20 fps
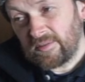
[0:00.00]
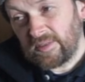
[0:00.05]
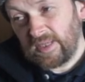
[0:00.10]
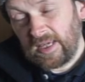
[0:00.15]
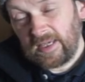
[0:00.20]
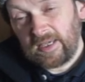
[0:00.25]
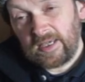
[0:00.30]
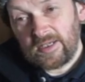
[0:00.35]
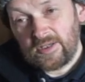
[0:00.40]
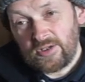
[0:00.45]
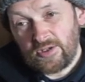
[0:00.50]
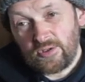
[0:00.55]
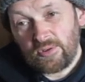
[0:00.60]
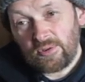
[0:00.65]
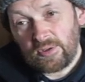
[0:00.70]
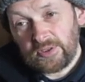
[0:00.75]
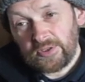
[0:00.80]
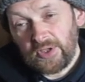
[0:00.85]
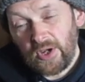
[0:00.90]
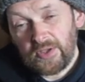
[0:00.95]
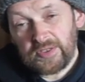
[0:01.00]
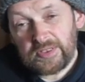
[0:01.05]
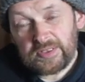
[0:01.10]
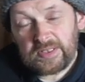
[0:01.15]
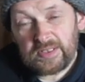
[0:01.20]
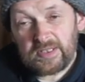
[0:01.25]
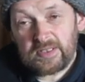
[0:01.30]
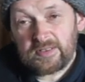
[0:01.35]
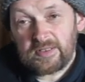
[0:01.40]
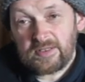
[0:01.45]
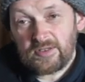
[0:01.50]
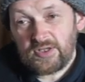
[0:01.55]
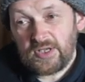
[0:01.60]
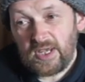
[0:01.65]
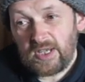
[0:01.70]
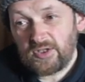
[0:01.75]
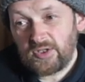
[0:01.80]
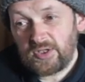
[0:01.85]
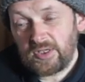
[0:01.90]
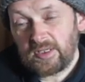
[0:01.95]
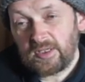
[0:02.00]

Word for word: decades rolled on in the 19th century,